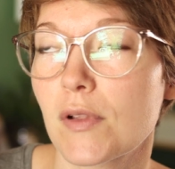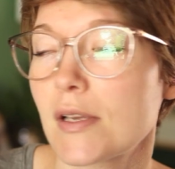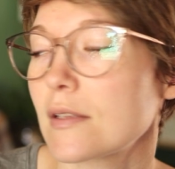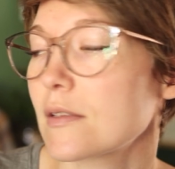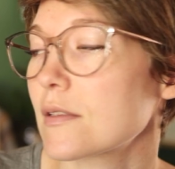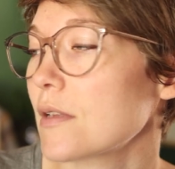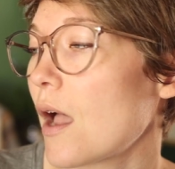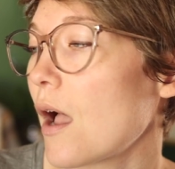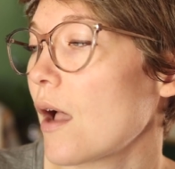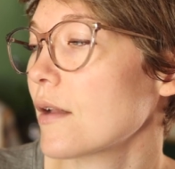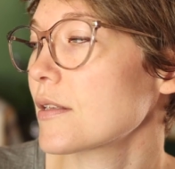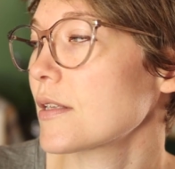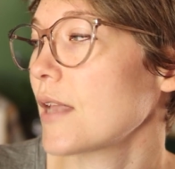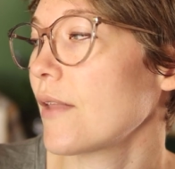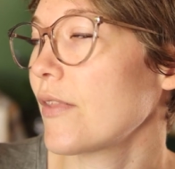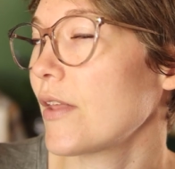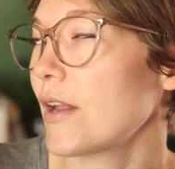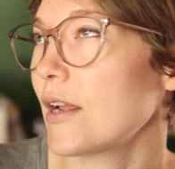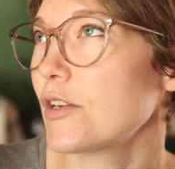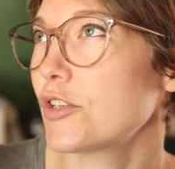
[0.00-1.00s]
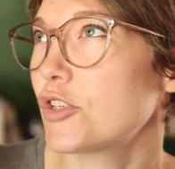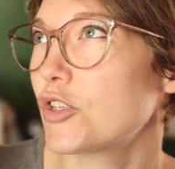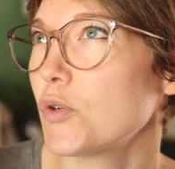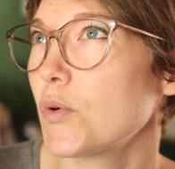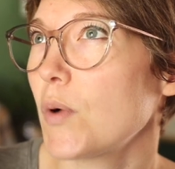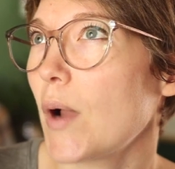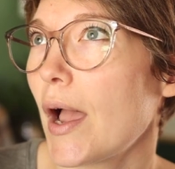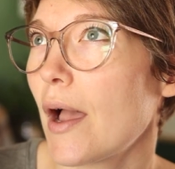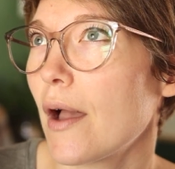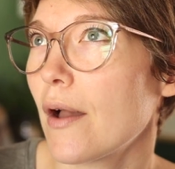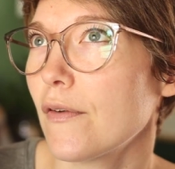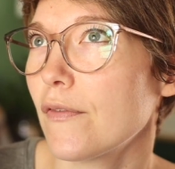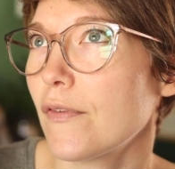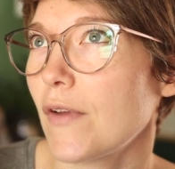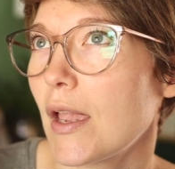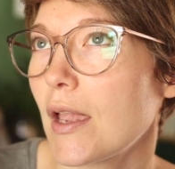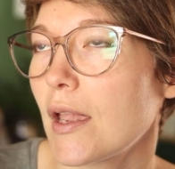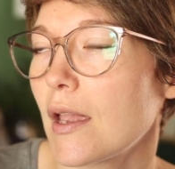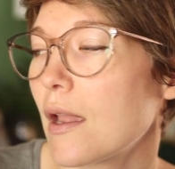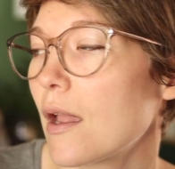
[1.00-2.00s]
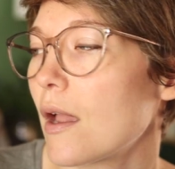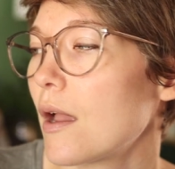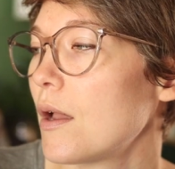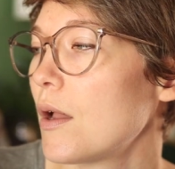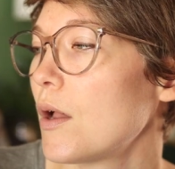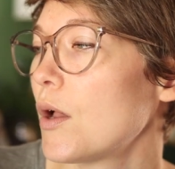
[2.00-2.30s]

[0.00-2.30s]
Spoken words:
length socks. And then I do have a